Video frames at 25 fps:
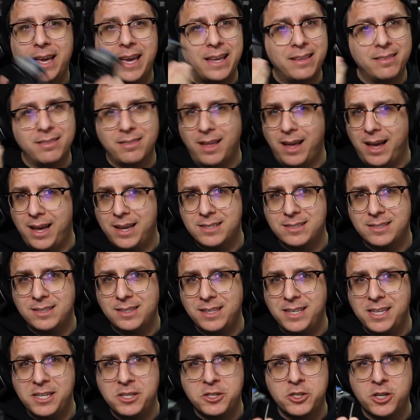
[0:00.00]
And
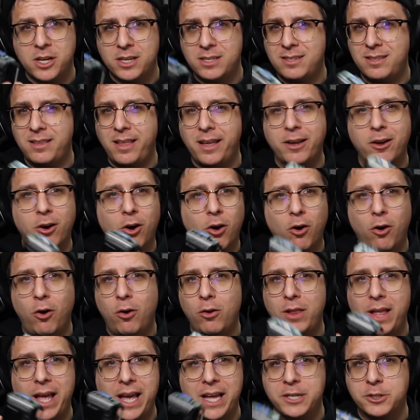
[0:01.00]
lastly, just like
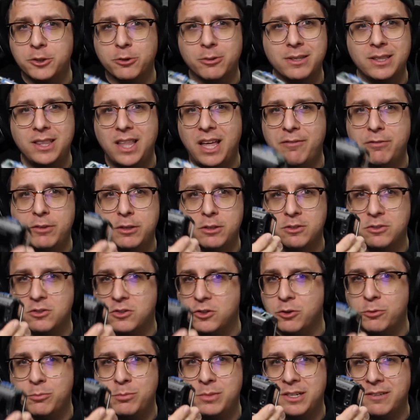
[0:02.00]
all entry-level
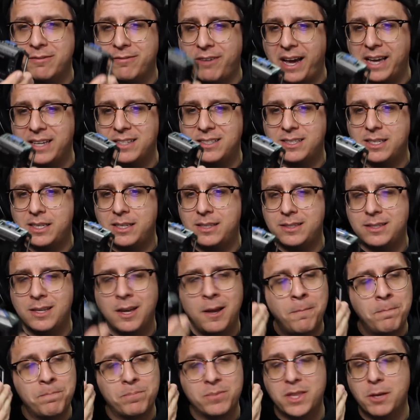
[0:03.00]
Zoom devices,
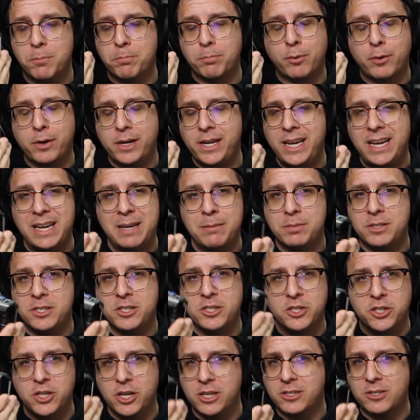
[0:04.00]
the
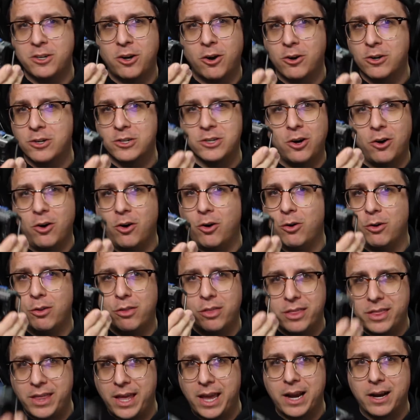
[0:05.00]
preamps just aren't
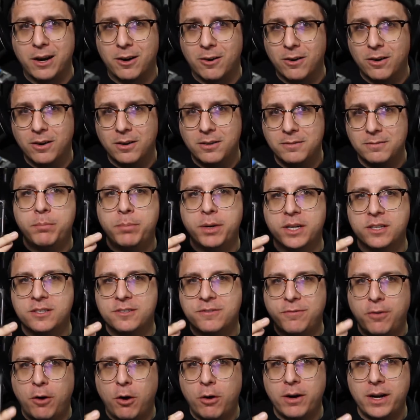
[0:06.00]
all there. But
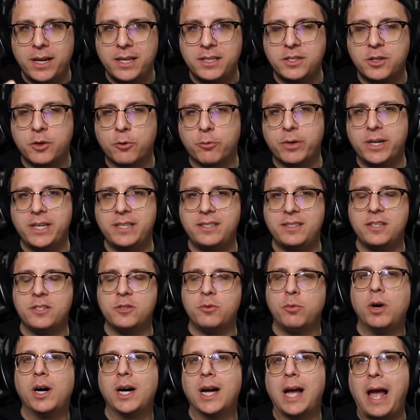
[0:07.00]
as far as the
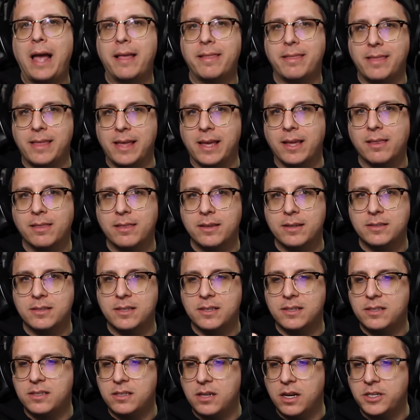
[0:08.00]
reasons why I think this
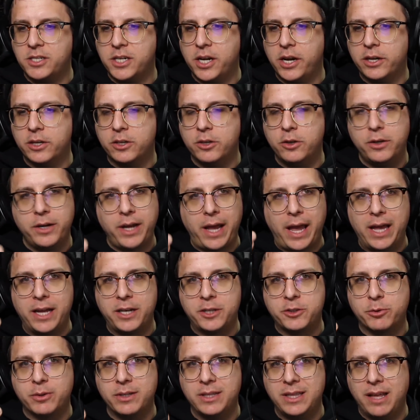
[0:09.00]
is such a good
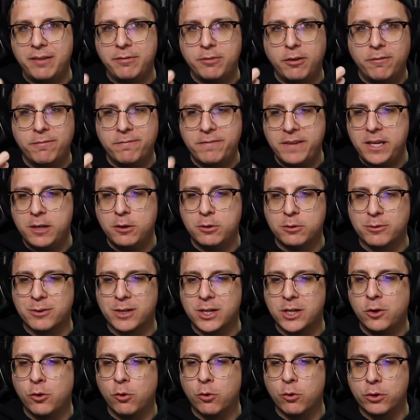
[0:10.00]
entry-level field
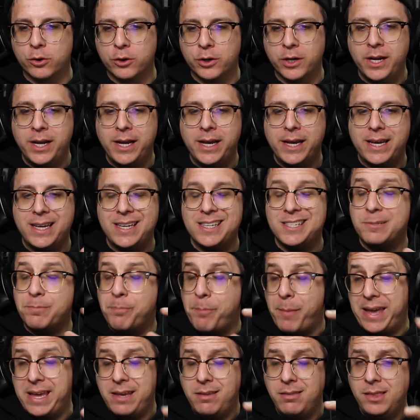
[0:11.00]
recorder is
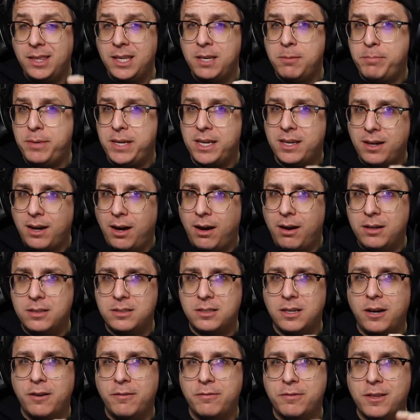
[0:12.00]
mainly
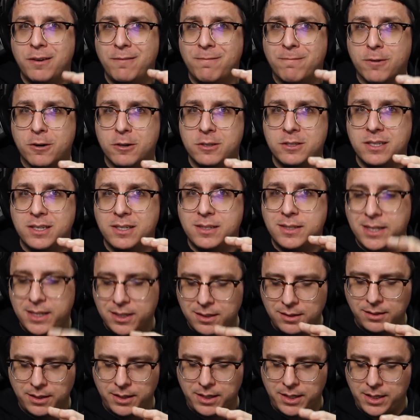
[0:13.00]
because of the
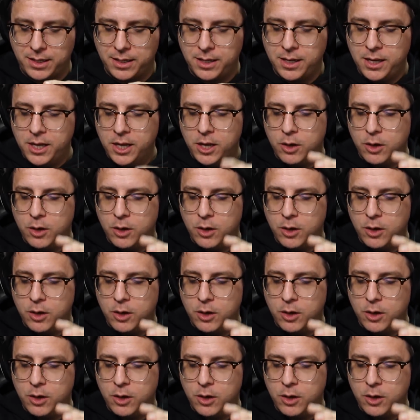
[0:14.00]
versatility.